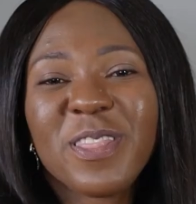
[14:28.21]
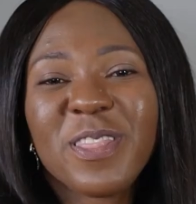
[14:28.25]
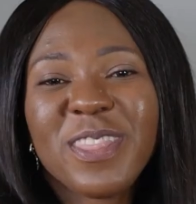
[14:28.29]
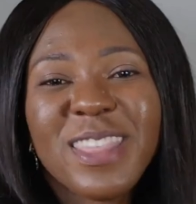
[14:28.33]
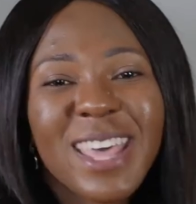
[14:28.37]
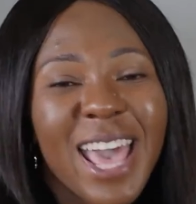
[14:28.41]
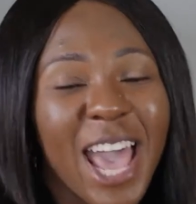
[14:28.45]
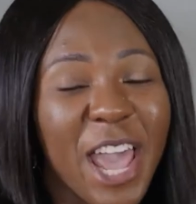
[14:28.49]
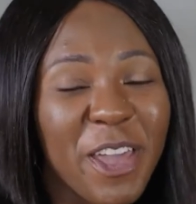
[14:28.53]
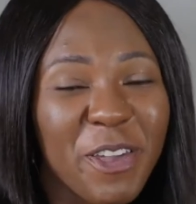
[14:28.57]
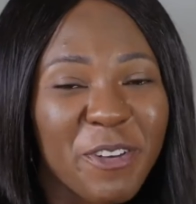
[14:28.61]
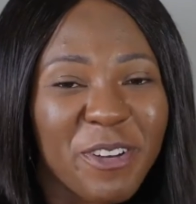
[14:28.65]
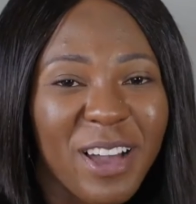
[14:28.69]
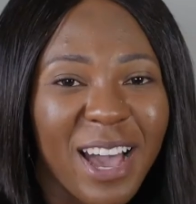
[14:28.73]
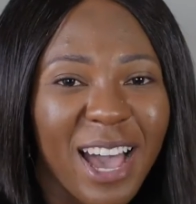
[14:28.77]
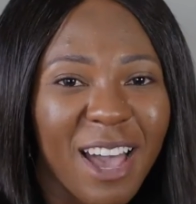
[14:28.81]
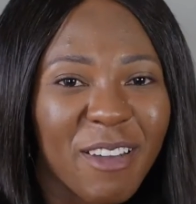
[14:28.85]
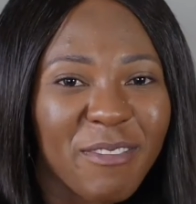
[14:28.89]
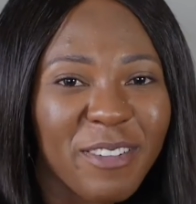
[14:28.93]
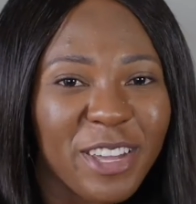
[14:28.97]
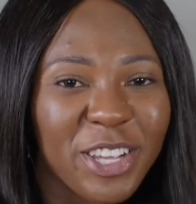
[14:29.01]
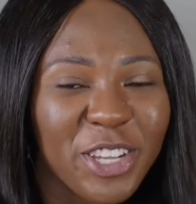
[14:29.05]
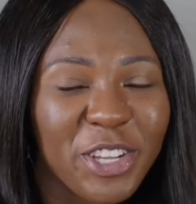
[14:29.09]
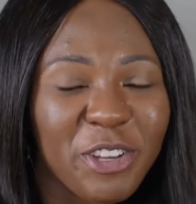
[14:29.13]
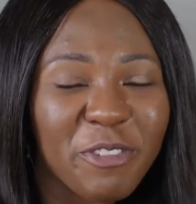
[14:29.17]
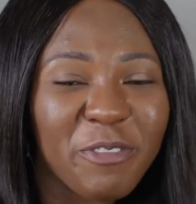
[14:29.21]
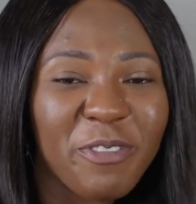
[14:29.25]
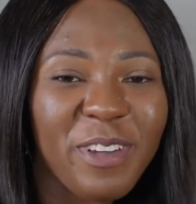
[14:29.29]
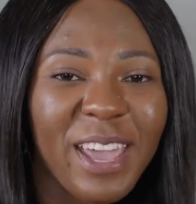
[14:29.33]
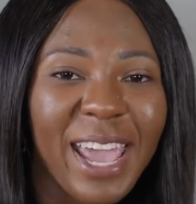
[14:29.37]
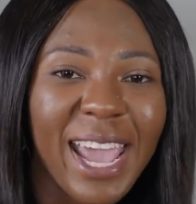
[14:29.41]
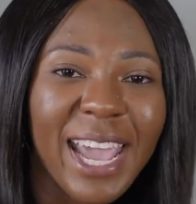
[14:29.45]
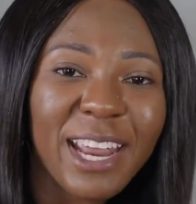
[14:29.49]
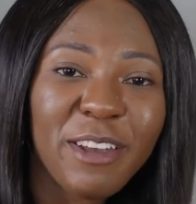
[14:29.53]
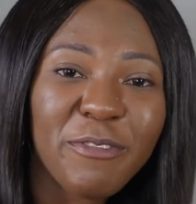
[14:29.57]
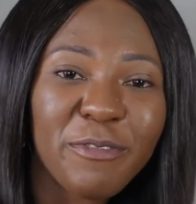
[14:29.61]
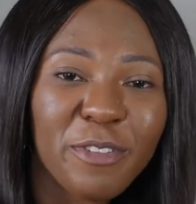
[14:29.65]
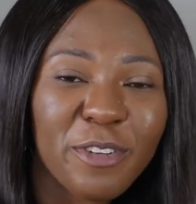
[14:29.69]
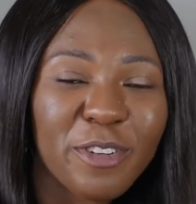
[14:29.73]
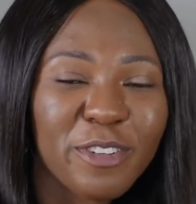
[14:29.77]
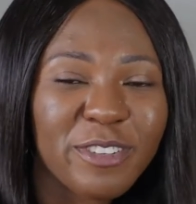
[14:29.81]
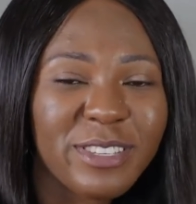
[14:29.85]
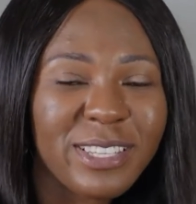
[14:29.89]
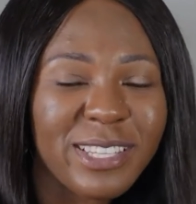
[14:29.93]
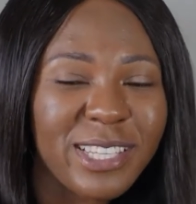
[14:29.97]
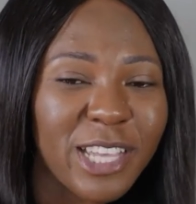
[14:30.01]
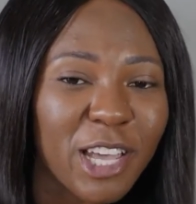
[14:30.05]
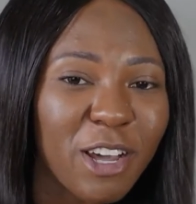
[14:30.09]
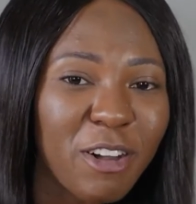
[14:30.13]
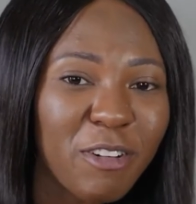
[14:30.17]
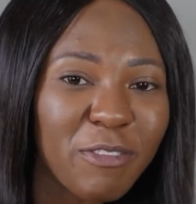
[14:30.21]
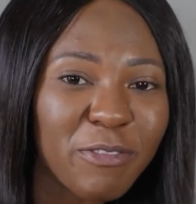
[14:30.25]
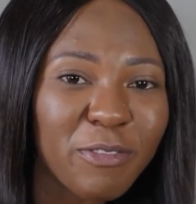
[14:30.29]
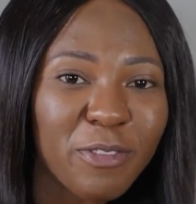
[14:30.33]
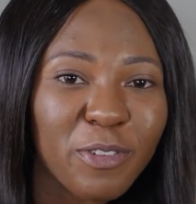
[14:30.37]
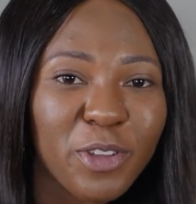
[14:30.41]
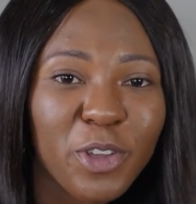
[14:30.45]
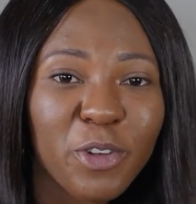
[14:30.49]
There you have it. You've heard for yourself,